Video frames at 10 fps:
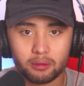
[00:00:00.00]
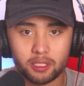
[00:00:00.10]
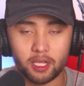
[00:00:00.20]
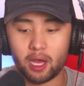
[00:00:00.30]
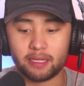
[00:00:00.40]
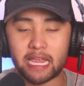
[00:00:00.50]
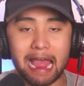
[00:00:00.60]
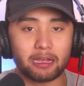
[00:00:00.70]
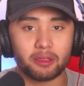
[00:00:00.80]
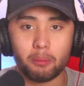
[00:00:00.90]
To
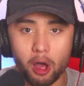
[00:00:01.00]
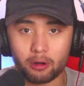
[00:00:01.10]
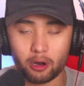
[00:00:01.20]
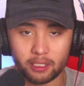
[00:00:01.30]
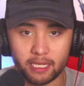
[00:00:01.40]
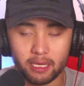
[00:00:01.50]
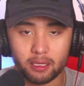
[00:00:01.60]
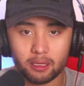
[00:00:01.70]
attack the monarchy,